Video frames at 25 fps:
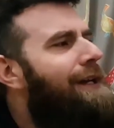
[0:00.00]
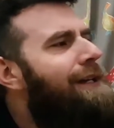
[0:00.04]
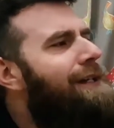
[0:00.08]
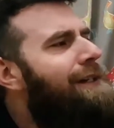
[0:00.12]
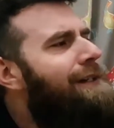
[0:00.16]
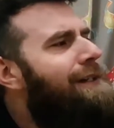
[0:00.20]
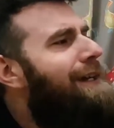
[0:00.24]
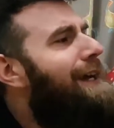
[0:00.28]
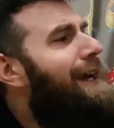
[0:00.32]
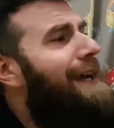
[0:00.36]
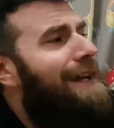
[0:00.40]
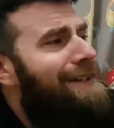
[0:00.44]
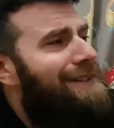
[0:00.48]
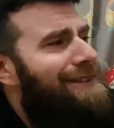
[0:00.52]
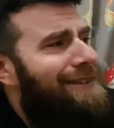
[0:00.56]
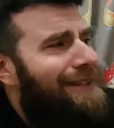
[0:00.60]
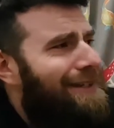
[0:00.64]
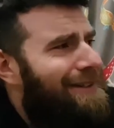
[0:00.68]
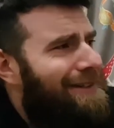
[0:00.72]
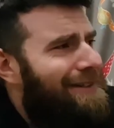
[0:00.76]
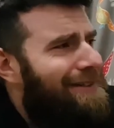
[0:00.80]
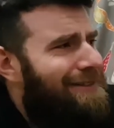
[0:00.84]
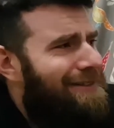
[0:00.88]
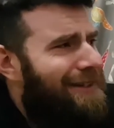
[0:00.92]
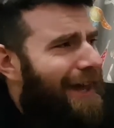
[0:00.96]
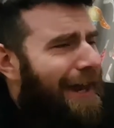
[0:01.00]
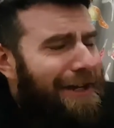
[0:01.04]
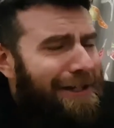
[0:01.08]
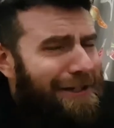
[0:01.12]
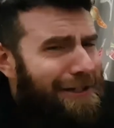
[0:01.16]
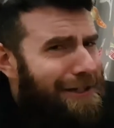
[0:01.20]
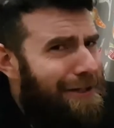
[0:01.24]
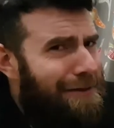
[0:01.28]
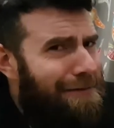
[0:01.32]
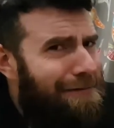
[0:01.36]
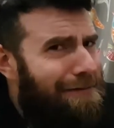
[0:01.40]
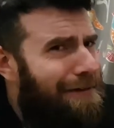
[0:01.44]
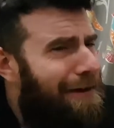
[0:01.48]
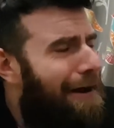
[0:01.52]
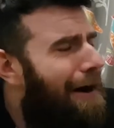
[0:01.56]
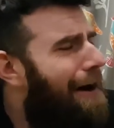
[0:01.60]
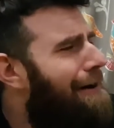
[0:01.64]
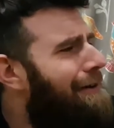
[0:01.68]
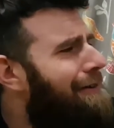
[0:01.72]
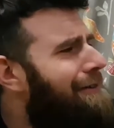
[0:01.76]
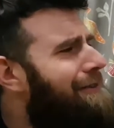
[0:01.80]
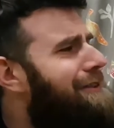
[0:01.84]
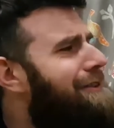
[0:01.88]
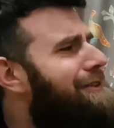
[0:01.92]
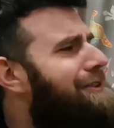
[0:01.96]
It didn't take you
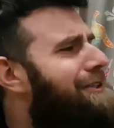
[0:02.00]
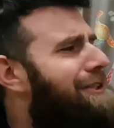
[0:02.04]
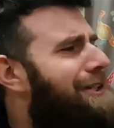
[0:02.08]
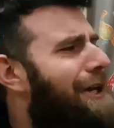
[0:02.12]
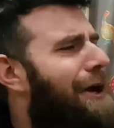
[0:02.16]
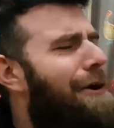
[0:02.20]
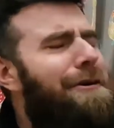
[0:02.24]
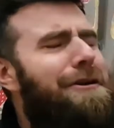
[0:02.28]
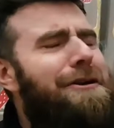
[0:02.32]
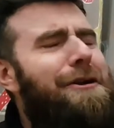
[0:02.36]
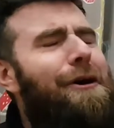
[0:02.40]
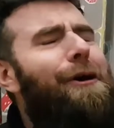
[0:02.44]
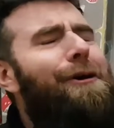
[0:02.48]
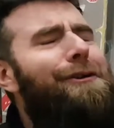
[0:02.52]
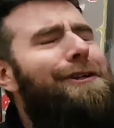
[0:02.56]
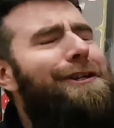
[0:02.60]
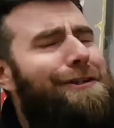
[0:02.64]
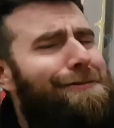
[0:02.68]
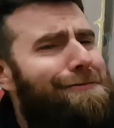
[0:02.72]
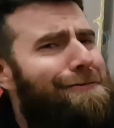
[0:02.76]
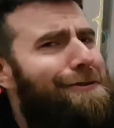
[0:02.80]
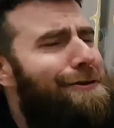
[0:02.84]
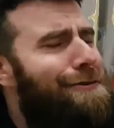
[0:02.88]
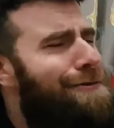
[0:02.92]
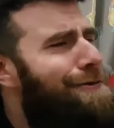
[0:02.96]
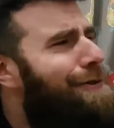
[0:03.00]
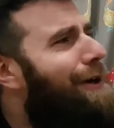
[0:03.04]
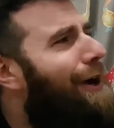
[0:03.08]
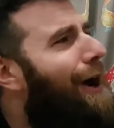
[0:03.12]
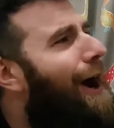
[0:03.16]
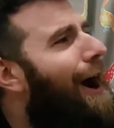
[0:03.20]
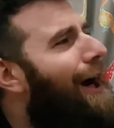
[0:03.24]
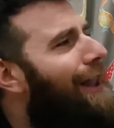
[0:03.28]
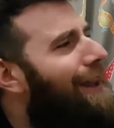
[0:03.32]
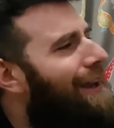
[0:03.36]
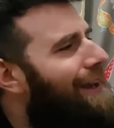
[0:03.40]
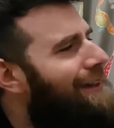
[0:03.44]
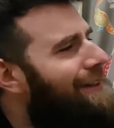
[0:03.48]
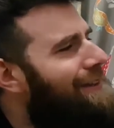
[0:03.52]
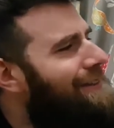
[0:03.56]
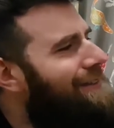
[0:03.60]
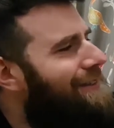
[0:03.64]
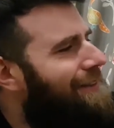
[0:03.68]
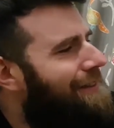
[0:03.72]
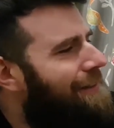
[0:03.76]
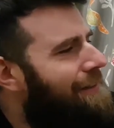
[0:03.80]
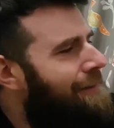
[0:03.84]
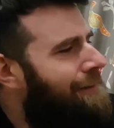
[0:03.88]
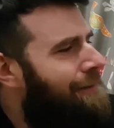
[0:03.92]
long to show your true colours."